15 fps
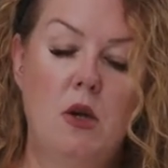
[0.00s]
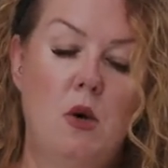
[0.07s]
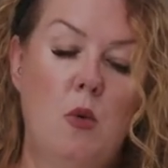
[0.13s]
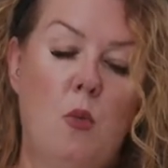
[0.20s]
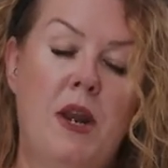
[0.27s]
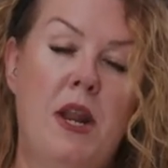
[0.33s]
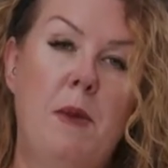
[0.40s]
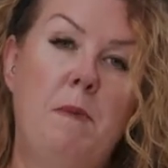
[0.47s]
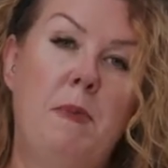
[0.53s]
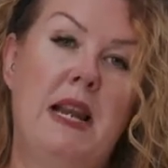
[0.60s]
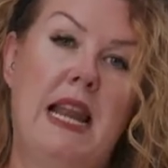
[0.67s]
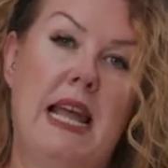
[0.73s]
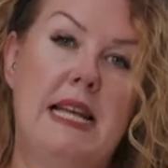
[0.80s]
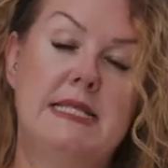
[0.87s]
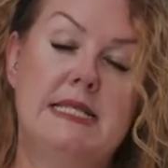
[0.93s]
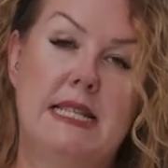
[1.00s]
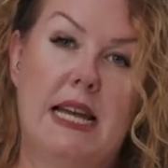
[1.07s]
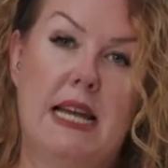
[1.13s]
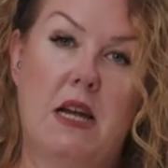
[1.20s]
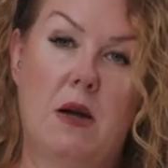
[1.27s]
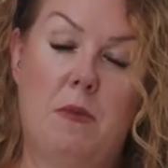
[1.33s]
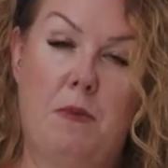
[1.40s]
When I'm
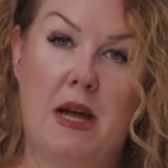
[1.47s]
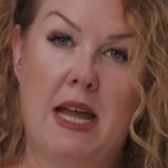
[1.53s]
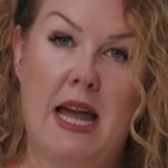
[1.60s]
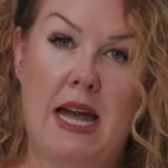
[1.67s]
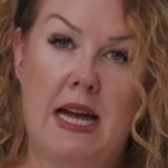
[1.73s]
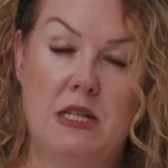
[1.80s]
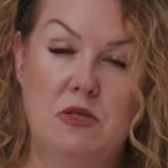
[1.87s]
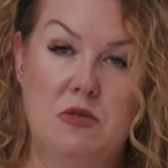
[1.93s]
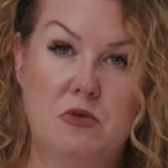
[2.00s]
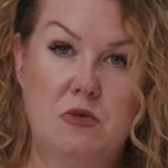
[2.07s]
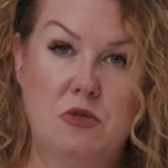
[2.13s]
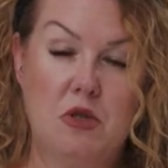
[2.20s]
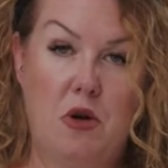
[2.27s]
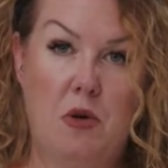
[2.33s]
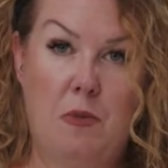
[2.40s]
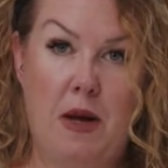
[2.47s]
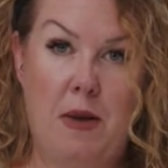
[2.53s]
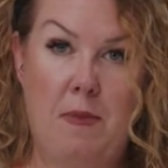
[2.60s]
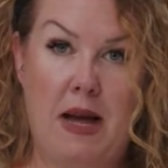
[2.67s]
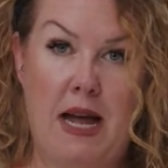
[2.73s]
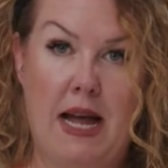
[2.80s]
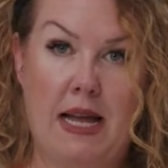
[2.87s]
placing my handles on my
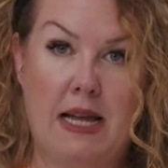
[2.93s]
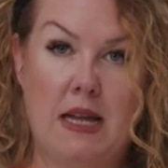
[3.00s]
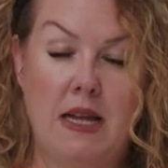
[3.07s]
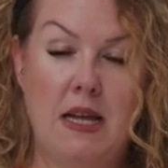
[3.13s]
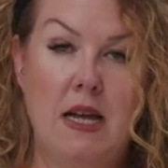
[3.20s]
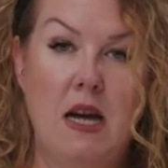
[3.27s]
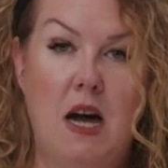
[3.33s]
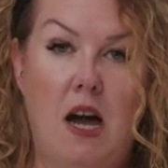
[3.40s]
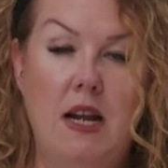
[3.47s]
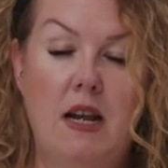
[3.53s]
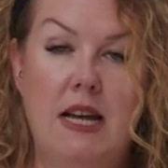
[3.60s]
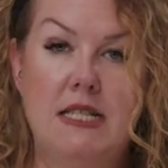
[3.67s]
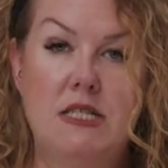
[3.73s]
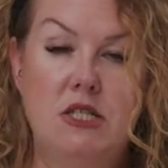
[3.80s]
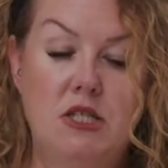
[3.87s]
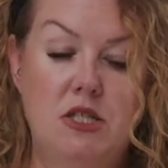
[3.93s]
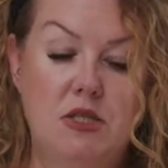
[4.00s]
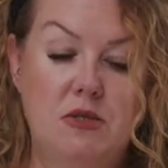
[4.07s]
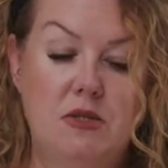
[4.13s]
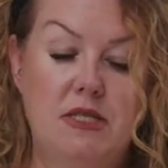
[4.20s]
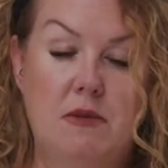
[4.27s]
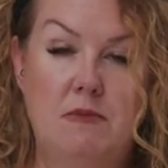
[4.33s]
bag, I like to
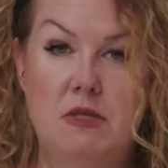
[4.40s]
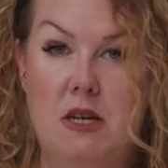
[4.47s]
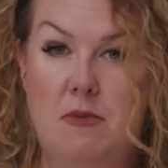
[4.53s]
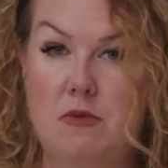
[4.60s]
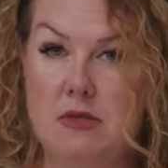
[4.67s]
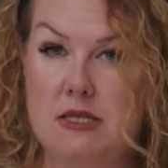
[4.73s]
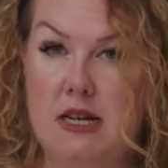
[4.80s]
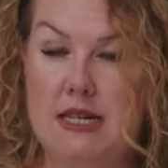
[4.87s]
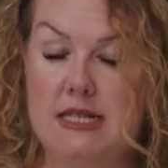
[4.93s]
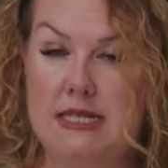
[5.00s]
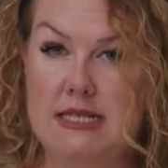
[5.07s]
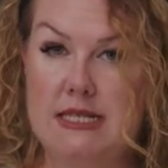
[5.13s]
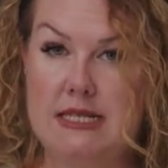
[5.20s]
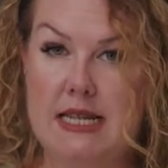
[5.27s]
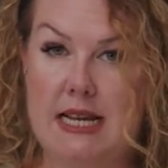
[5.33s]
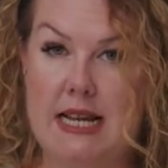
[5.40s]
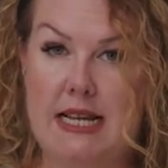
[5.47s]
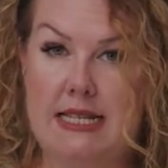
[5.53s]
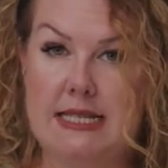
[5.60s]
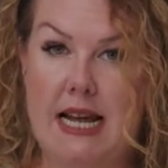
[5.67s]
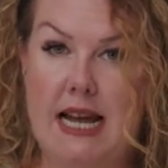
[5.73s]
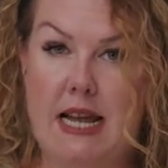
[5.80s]
use some double-sided sticky
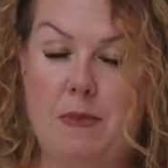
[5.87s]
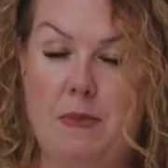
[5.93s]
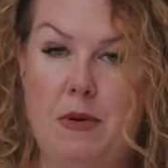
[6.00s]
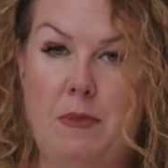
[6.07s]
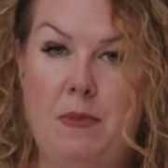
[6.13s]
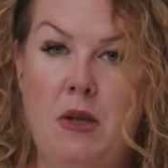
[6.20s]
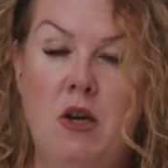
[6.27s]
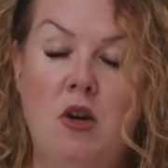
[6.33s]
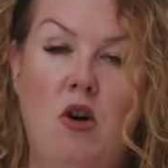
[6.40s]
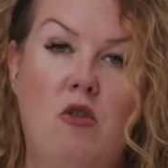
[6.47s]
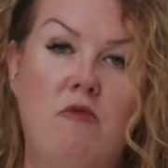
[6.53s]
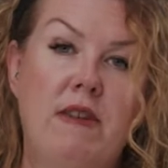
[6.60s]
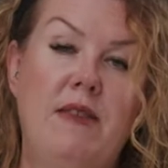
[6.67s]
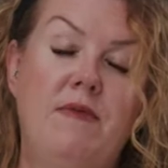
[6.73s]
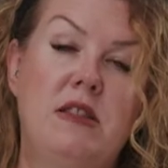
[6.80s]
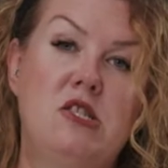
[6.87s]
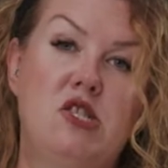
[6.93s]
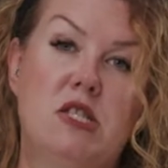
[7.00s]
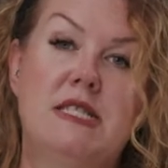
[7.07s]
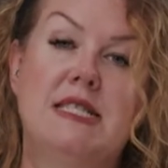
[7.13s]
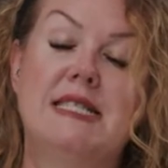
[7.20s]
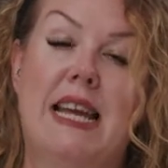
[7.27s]
tape or even
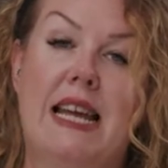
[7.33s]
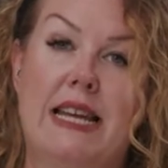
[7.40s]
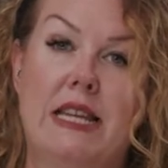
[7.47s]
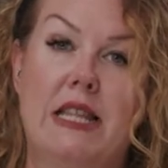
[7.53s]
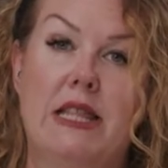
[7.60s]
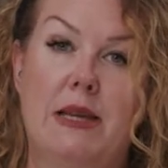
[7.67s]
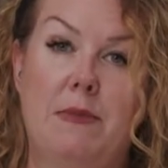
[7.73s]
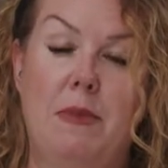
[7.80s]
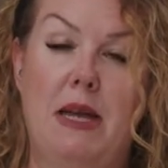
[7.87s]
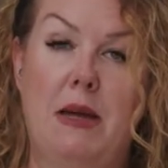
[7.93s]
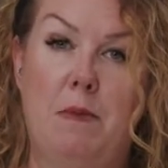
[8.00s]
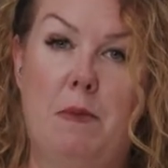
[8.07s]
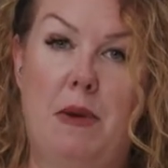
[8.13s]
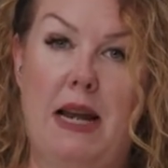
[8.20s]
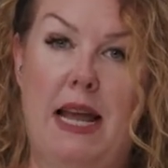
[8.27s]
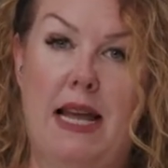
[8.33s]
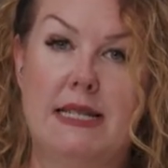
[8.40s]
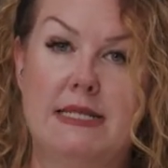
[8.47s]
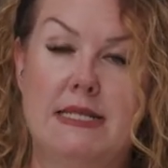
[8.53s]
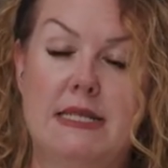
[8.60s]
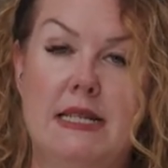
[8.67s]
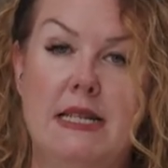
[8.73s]
just tack them in
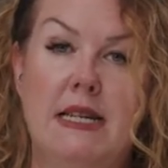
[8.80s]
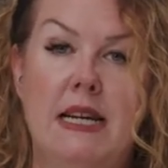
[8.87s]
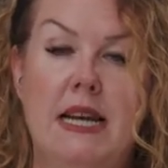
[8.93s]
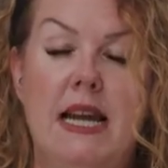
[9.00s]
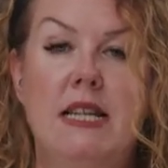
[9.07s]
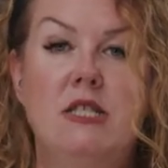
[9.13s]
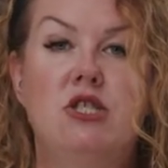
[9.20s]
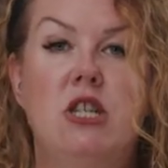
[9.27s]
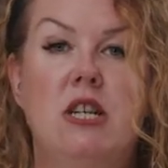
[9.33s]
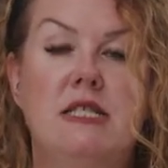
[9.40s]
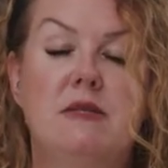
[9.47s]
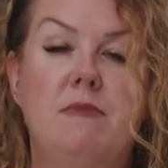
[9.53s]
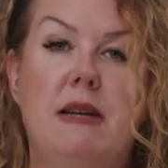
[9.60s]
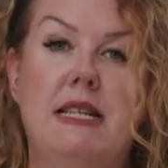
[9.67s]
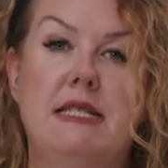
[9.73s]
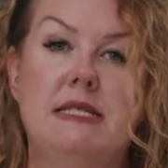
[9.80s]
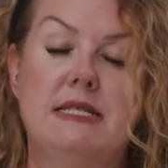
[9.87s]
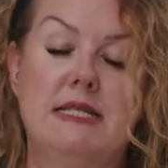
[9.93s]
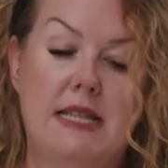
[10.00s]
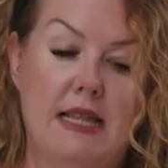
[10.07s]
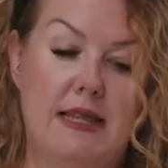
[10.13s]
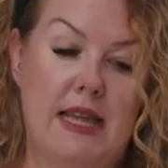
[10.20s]
place. It just means
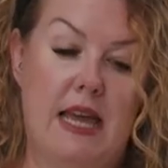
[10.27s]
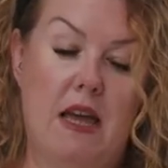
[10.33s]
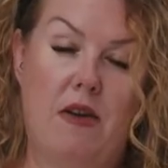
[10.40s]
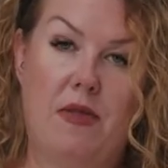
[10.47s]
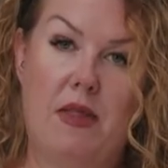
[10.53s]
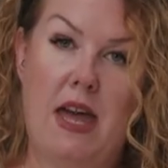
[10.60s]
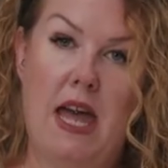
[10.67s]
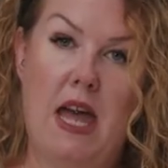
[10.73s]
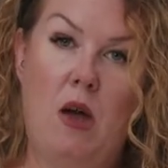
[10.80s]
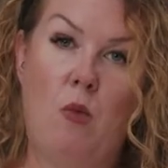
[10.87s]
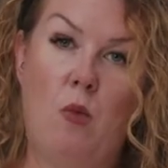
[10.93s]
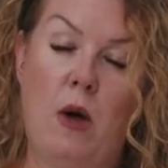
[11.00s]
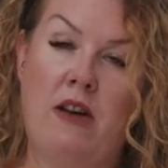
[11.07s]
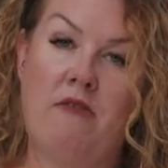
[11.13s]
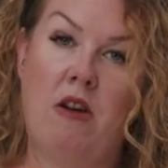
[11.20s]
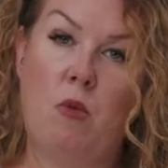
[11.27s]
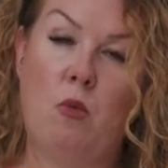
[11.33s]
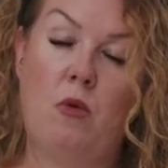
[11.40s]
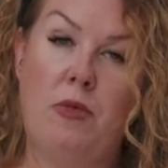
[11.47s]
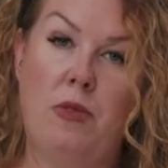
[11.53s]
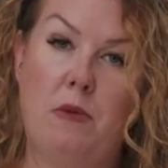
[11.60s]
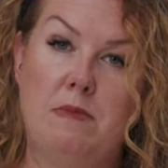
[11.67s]
that they are there where I
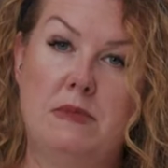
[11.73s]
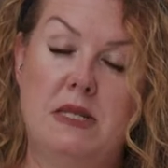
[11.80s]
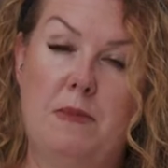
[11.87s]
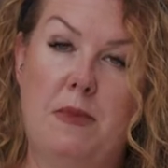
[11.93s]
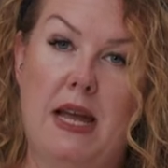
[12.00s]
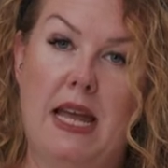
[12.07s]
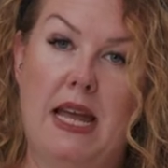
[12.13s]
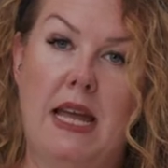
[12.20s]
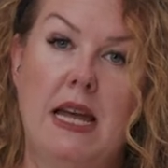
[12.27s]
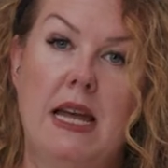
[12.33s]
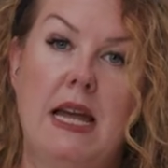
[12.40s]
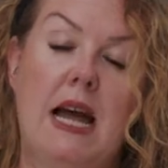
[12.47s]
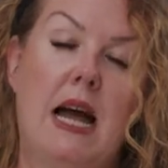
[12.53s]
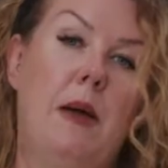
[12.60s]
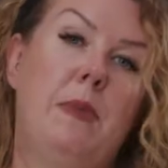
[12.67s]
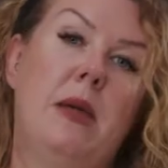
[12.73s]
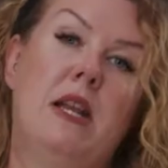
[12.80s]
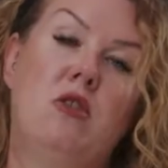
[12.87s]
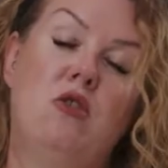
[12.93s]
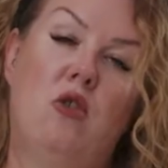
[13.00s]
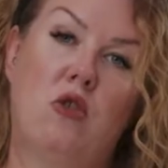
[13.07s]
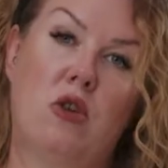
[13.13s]
want them to be and they're
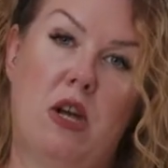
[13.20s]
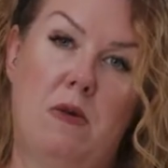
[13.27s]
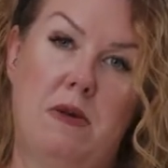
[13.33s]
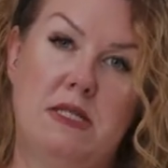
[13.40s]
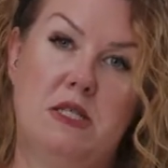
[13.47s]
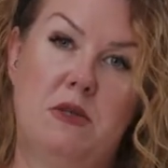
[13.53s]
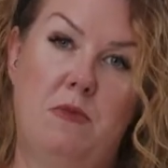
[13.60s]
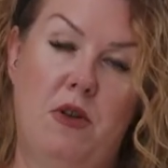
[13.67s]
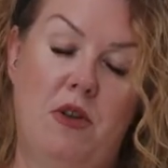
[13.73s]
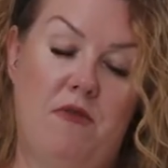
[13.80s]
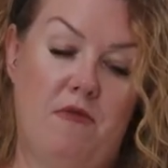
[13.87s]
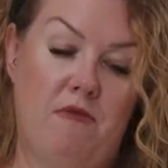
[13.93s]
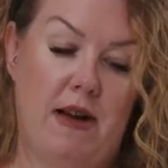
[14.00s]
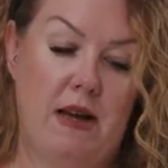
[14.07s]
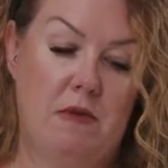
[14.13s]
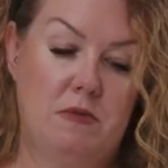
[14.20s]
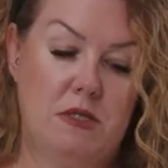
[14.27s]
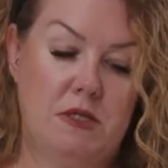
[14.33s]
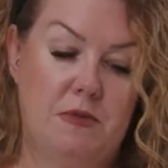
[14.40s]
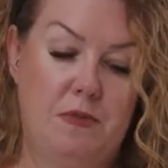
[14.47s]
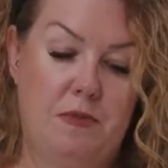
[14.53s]
not going to move around.